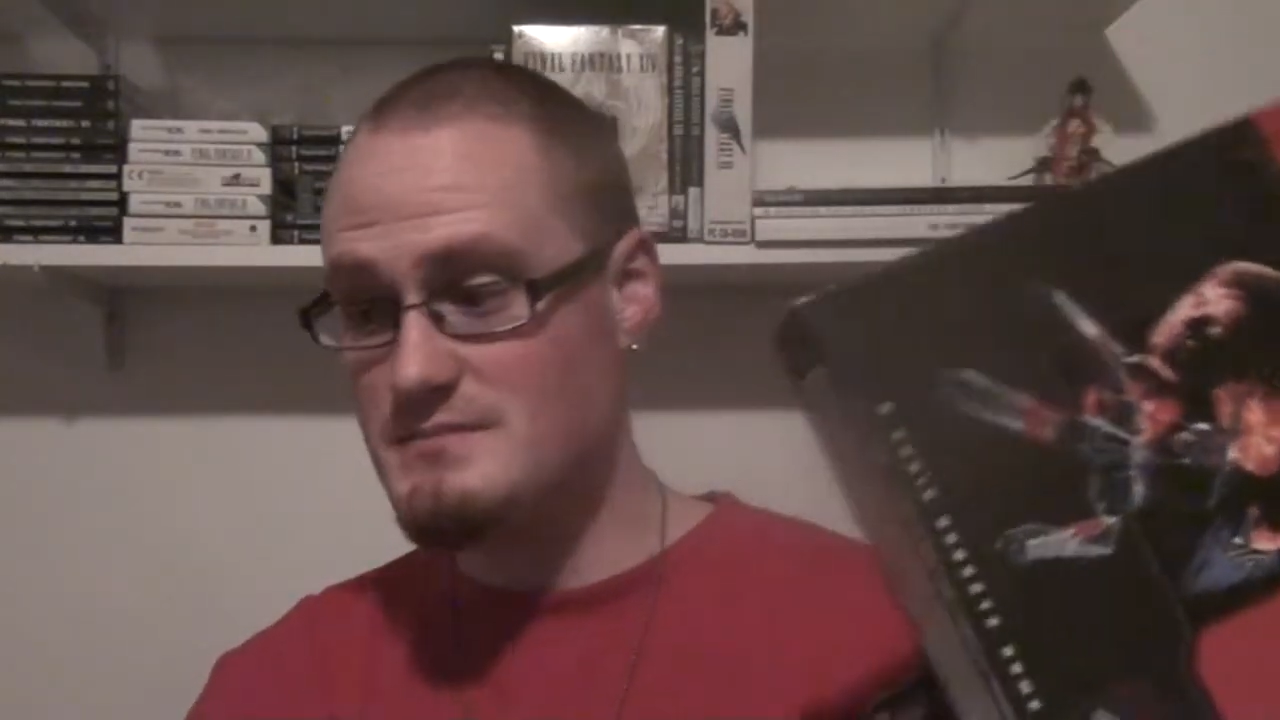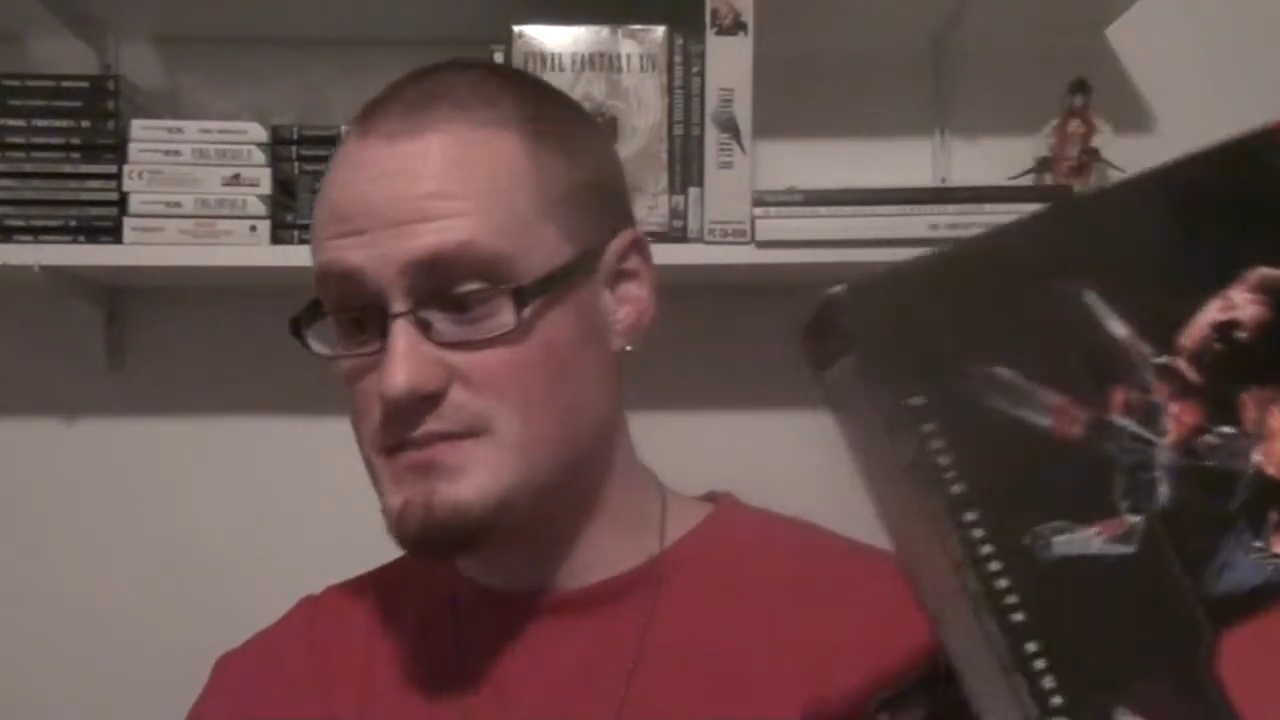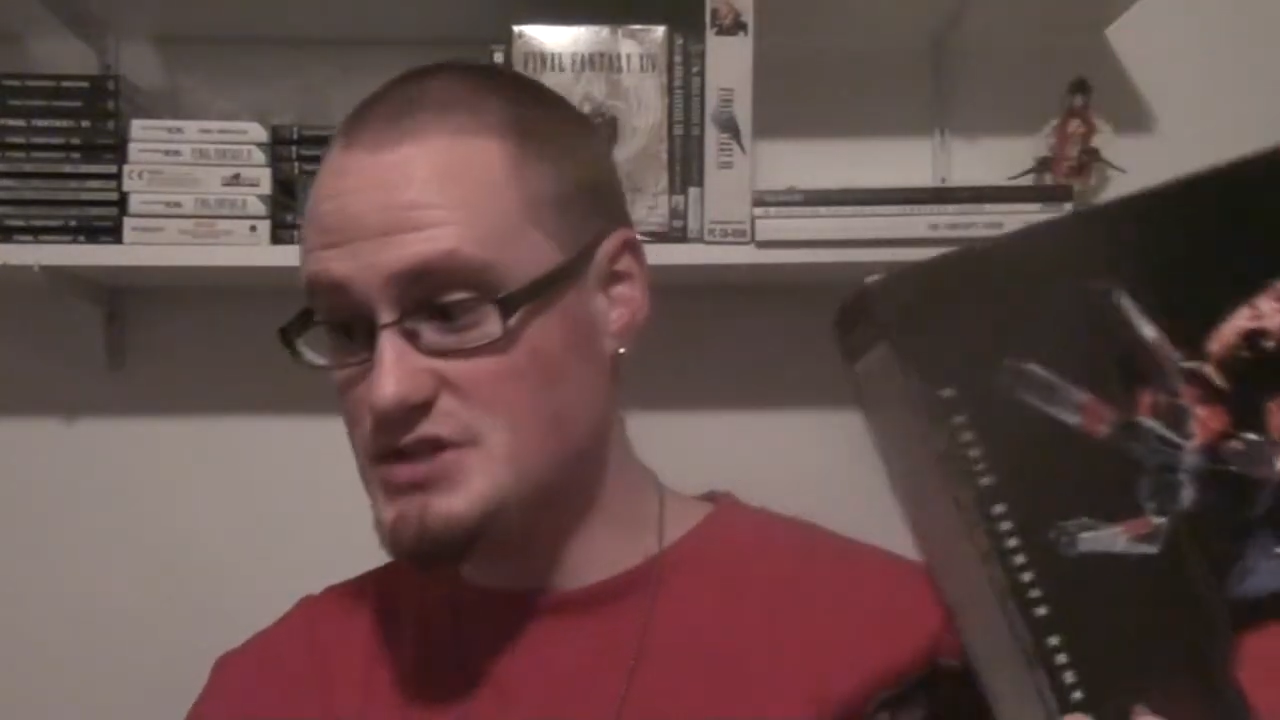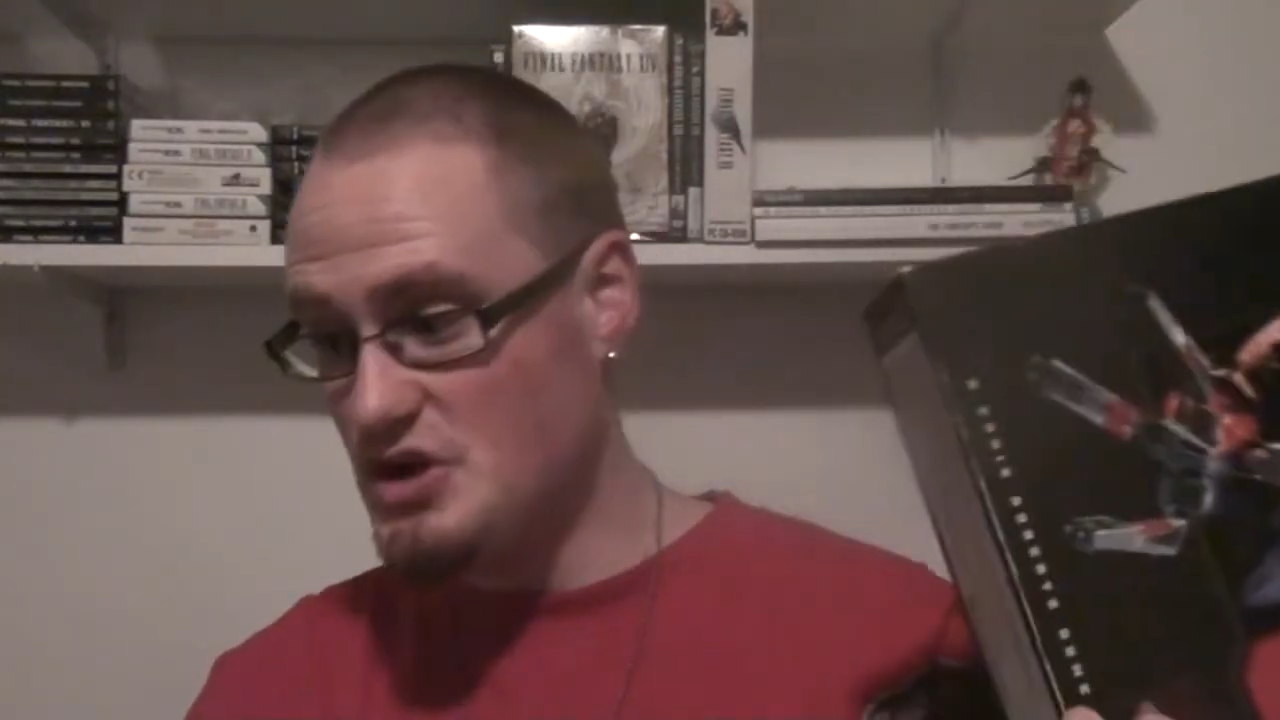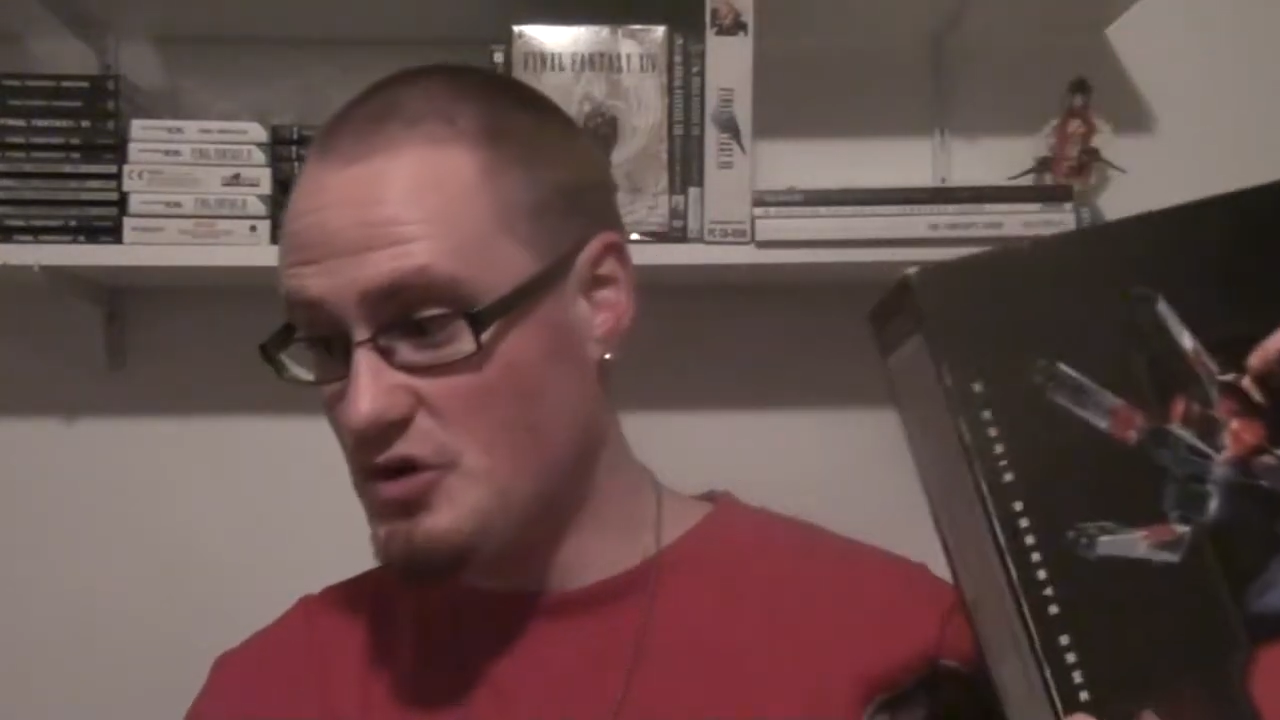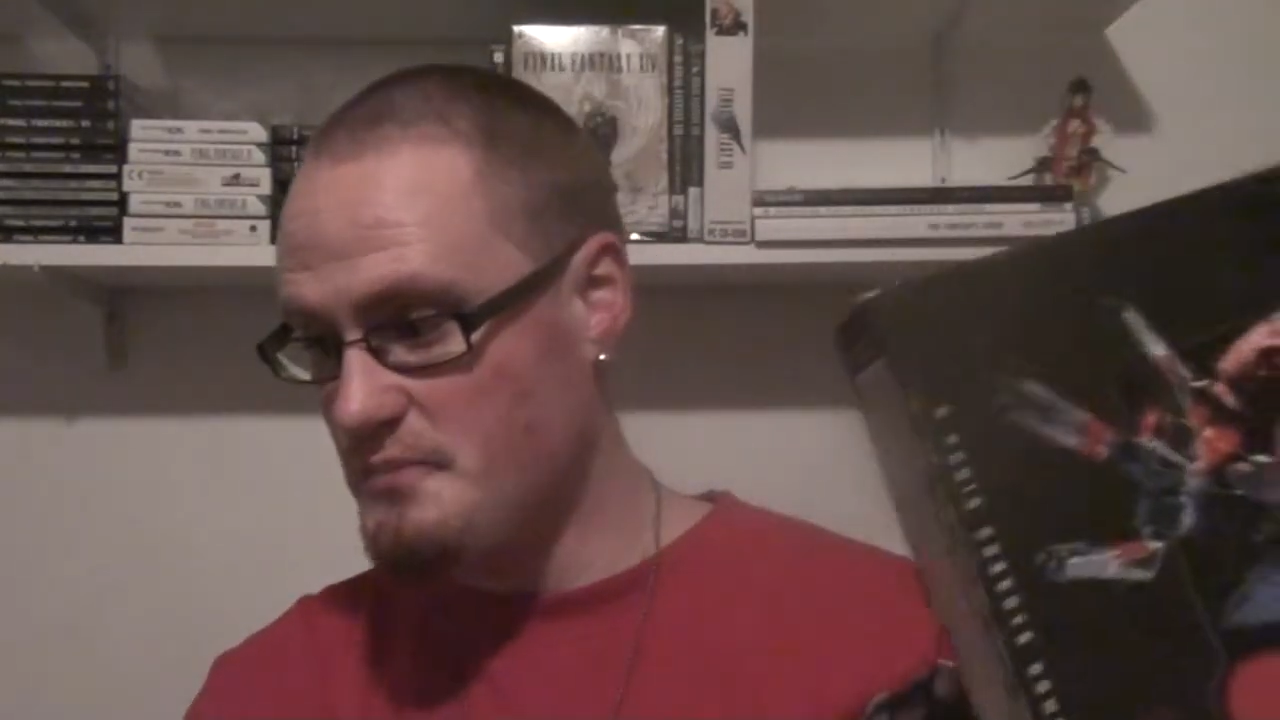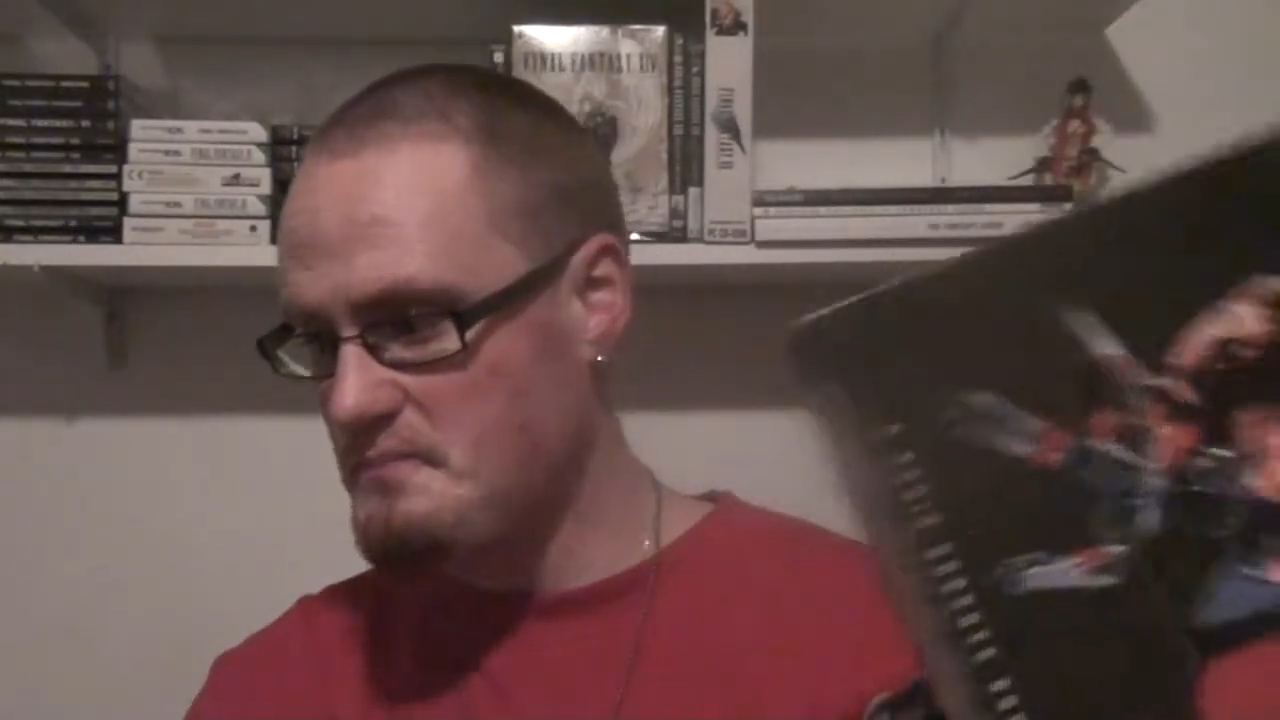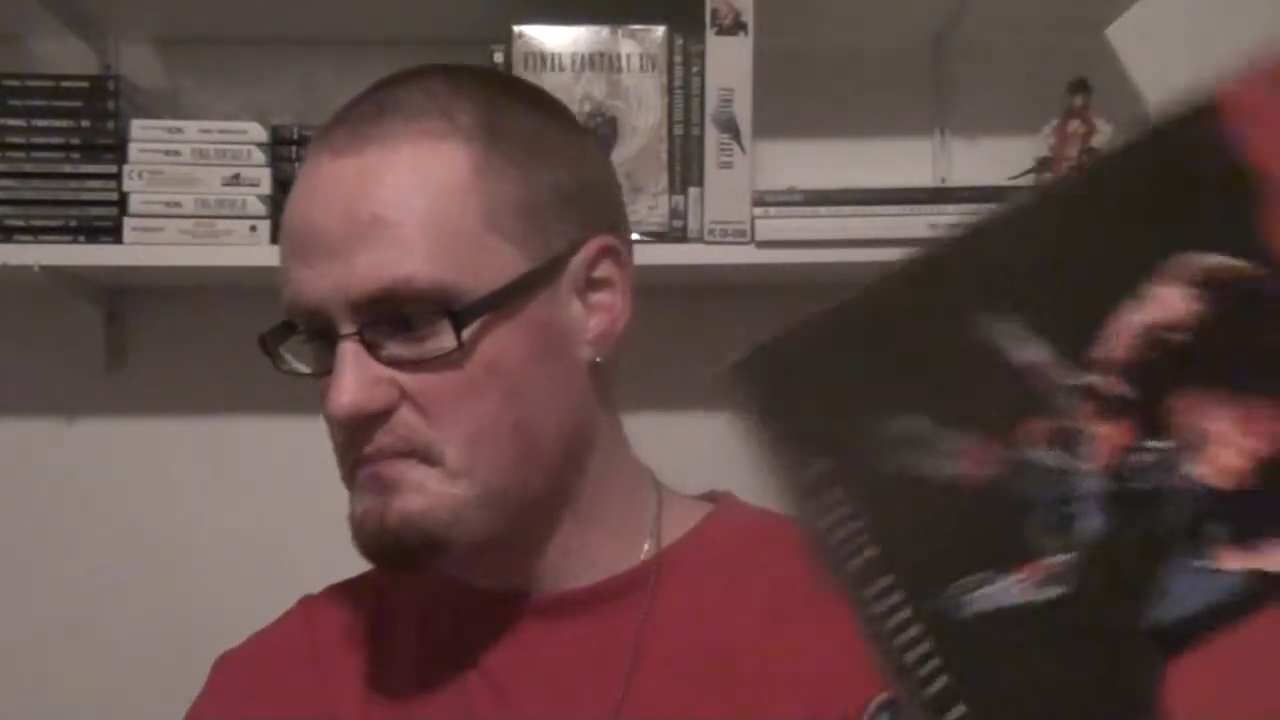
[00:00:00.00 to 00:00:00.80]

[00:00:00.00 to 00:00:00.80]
So